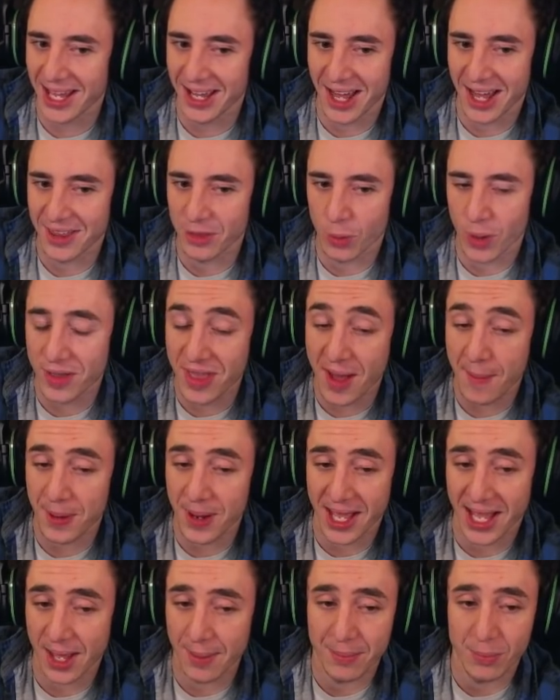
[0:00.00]
Like, the way they're
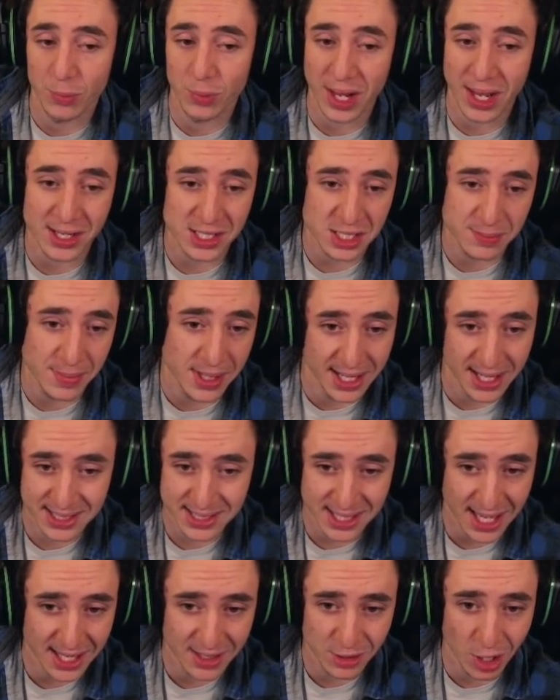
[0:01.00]
playing it would actually mean it's,
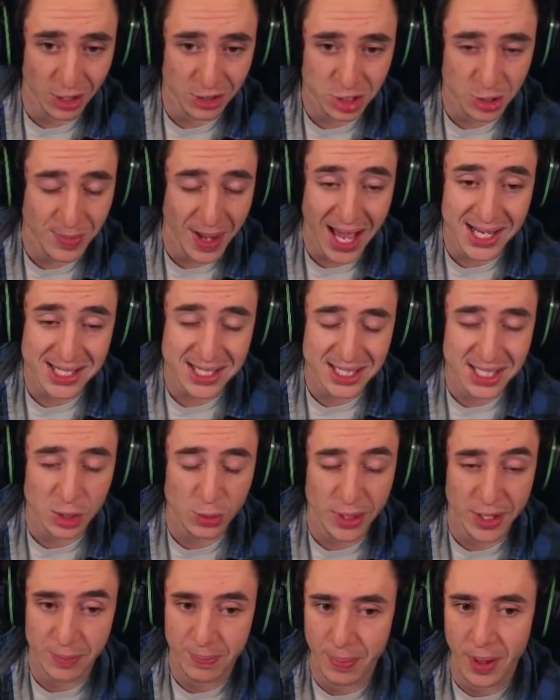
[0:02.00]
like, not too bad to deal
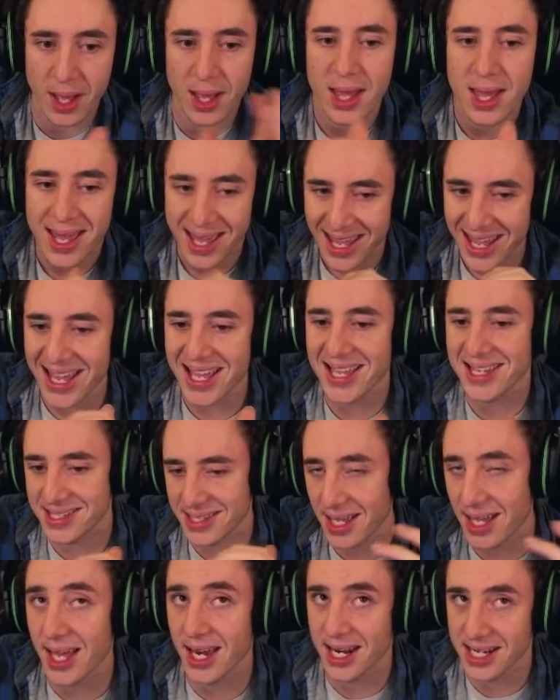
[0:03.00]
with, but it is
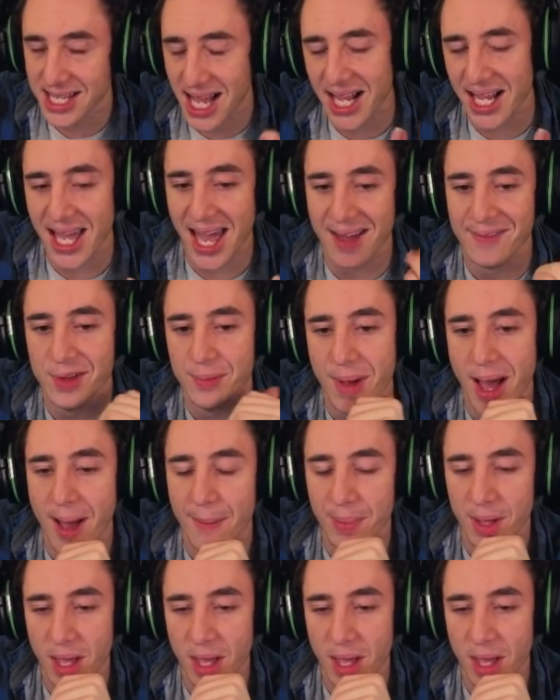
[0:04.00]
an attacker-heavy map